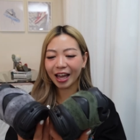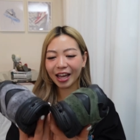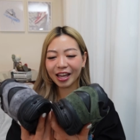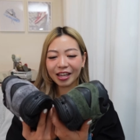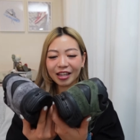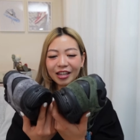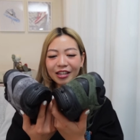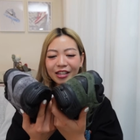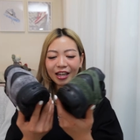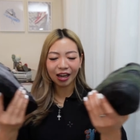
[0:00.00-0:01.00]

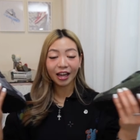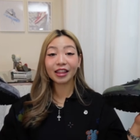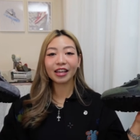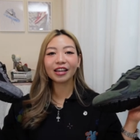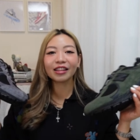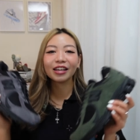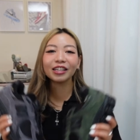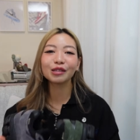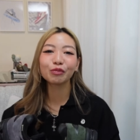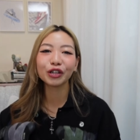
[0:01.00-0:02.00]
And yeah, I think that
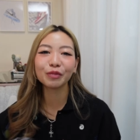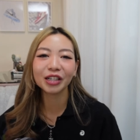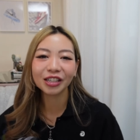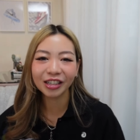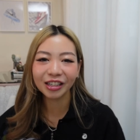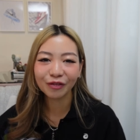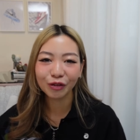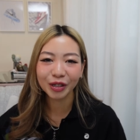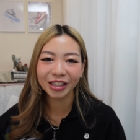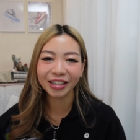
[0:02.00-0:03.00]
is pretty much it for
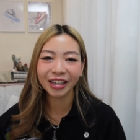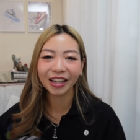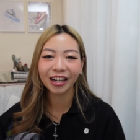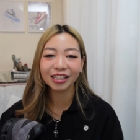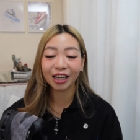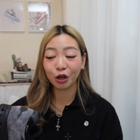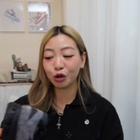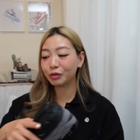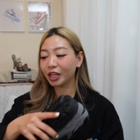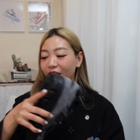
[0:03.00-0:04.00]
me today, guys. I
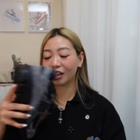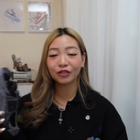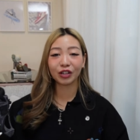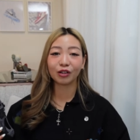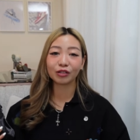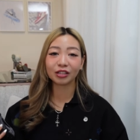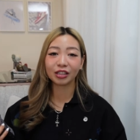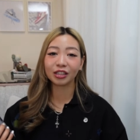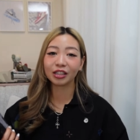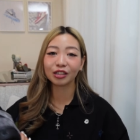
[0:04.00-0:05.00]
hoped I covered all the
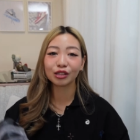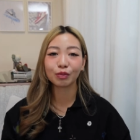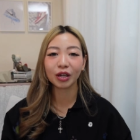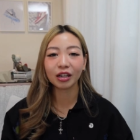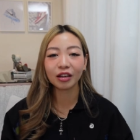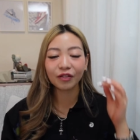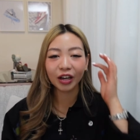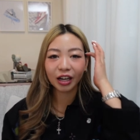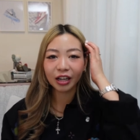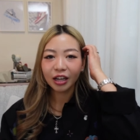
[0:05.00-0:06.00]
details, but if
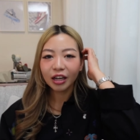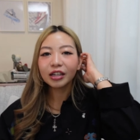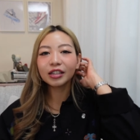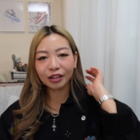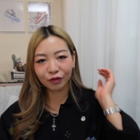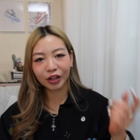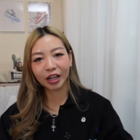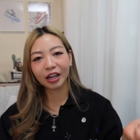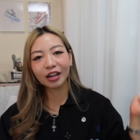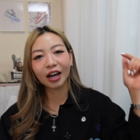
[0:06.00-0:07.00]
I did
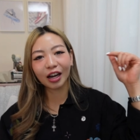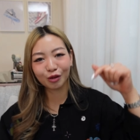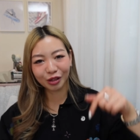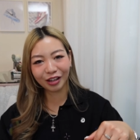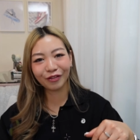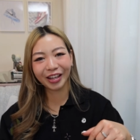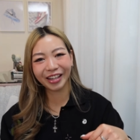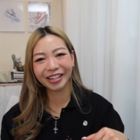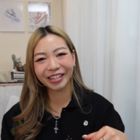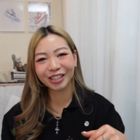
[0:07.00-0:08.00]
forget, I will leave it
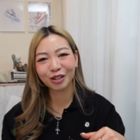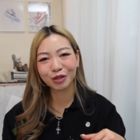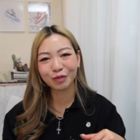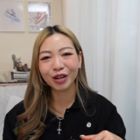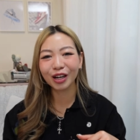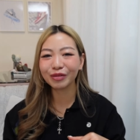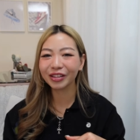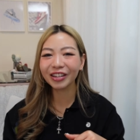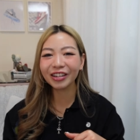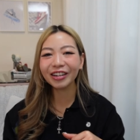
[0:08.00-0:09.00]
in the description bar
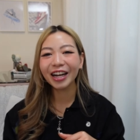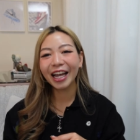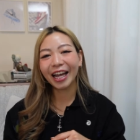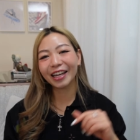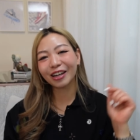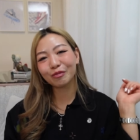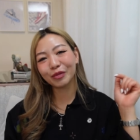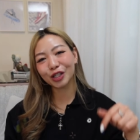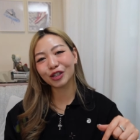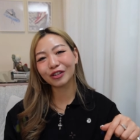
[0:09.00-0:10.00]
below, and I'll
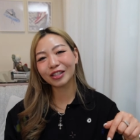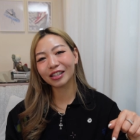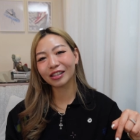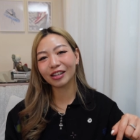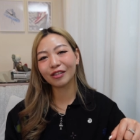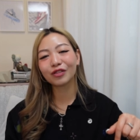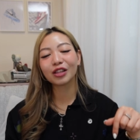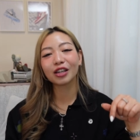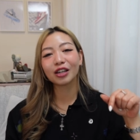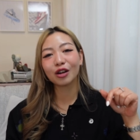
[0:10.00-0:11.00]
make sure to leave
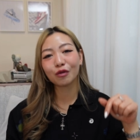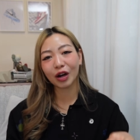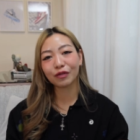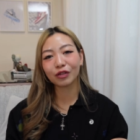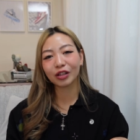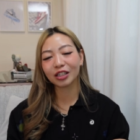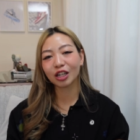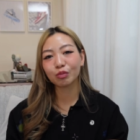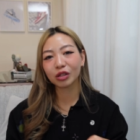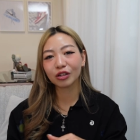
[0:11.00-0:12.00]
the raffle link
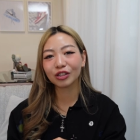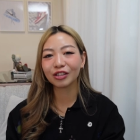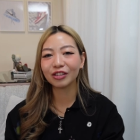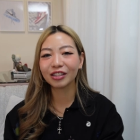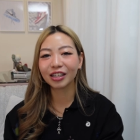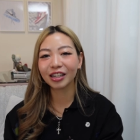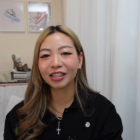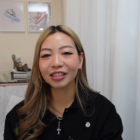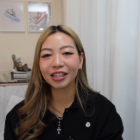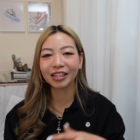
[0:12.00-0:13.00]
down below so you
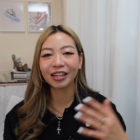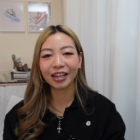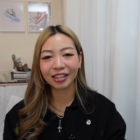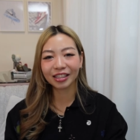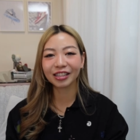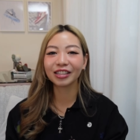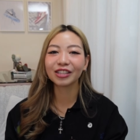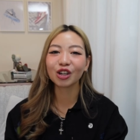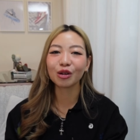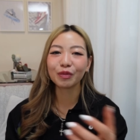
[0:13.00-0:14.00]
guys can enter
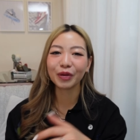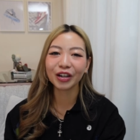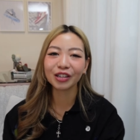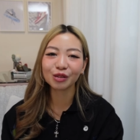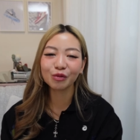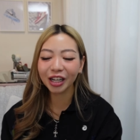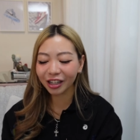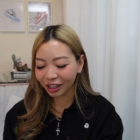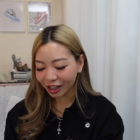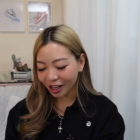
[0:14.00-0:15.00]
to cop a pair as
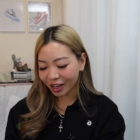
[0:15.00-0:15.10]
well.